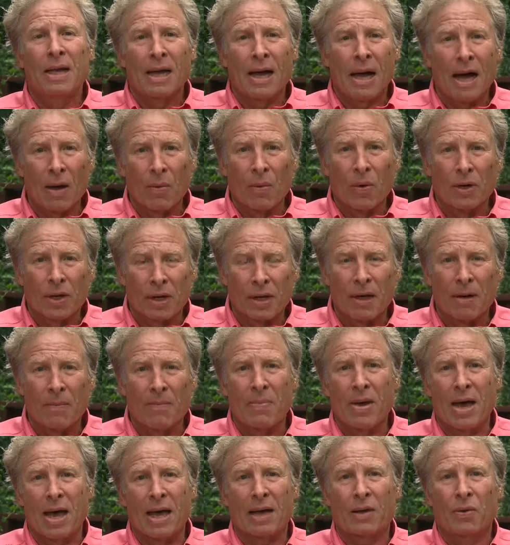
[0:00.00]
I want to come
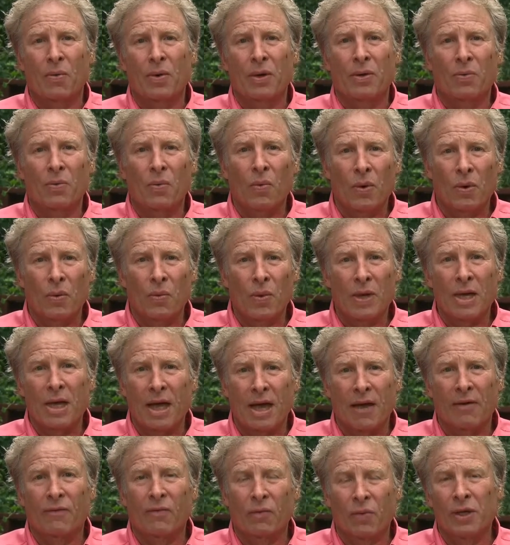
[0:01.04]
back when we
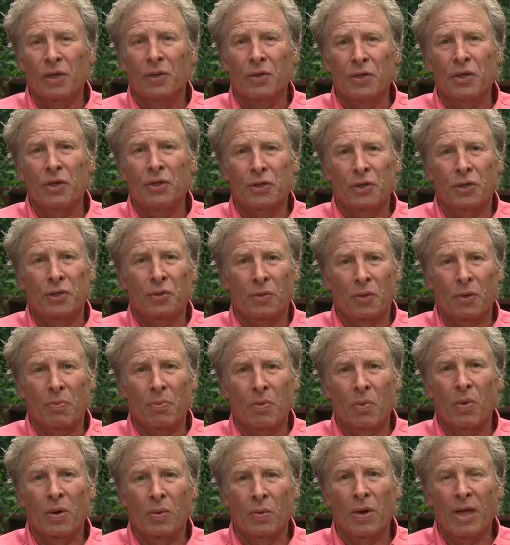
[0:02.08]
have real news
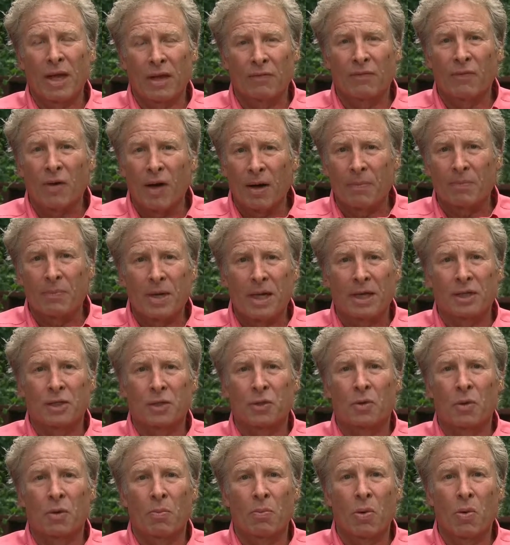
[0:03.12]
when we have updates to
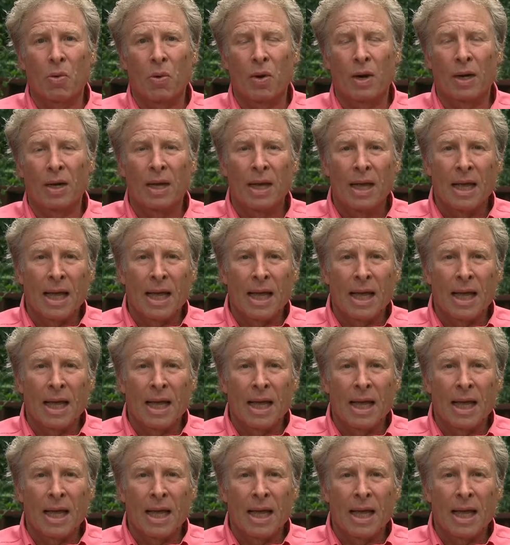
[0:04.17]
report,